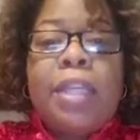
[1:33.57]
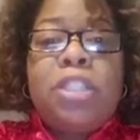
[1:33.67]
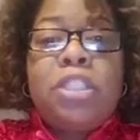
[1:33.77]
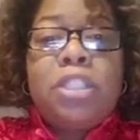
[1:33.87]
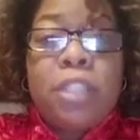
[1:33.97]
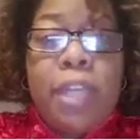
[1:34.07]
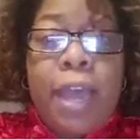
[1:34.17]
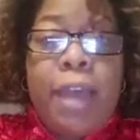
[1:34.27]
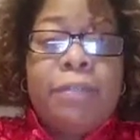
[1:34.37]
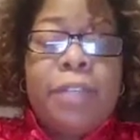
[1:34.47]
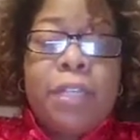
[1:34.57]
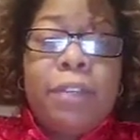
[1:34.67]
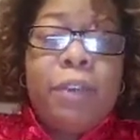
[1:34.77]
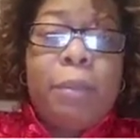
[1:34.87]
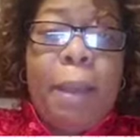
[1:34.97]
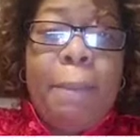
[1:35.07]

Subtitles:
should have delivered my